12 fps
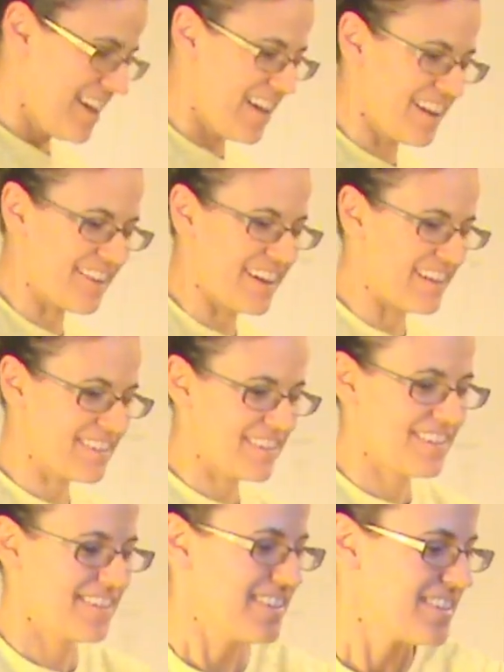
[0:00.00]
Alright,
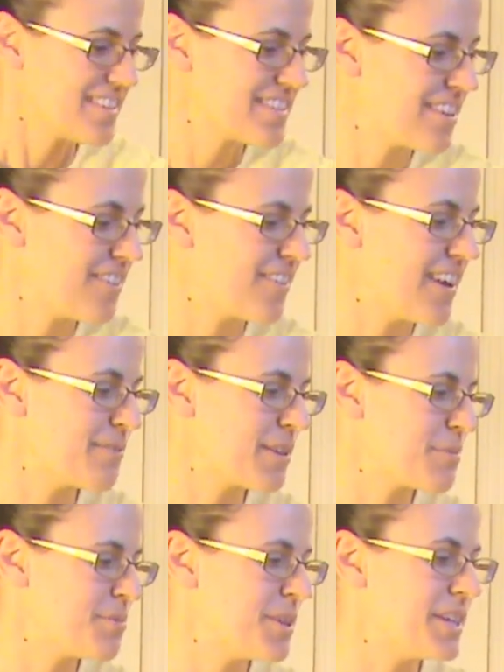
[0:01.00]
so I'm
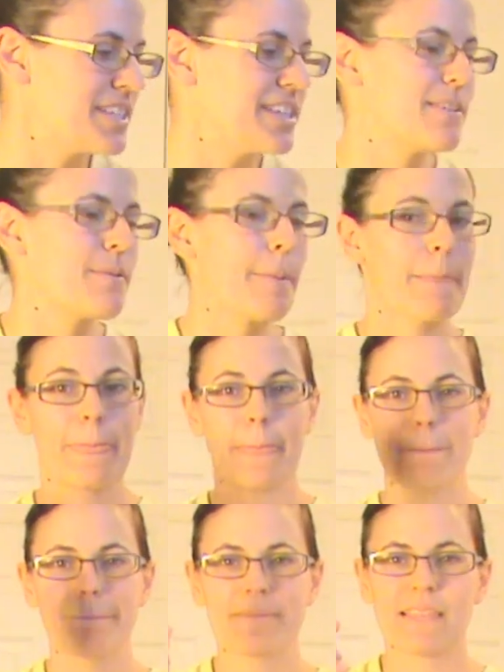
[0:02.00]
going to put
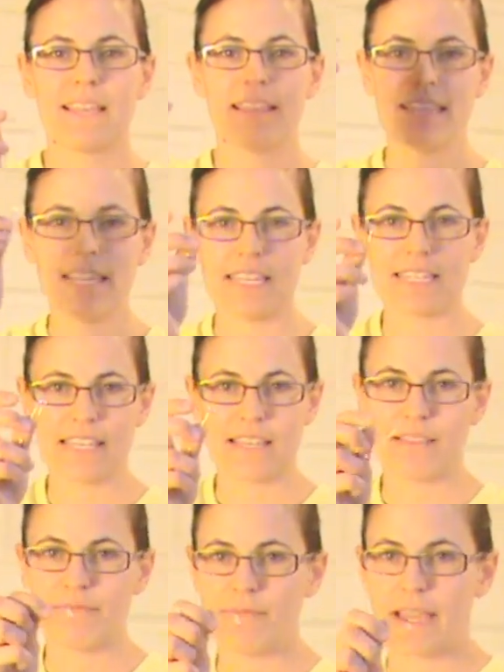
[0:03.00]
these
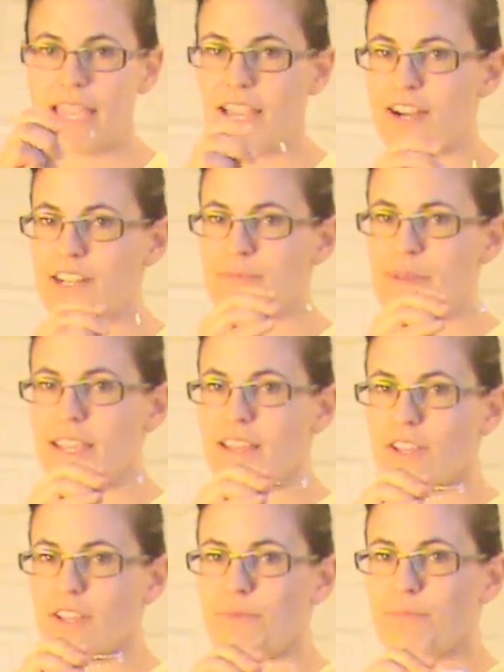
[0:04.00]
in my hair to make it
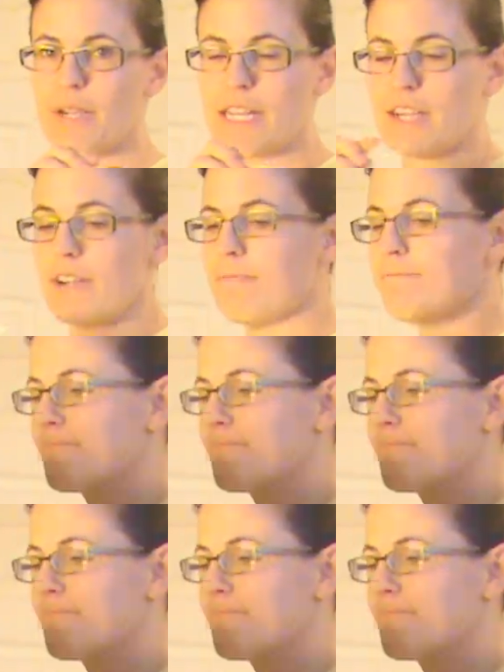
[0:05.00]
look prettier.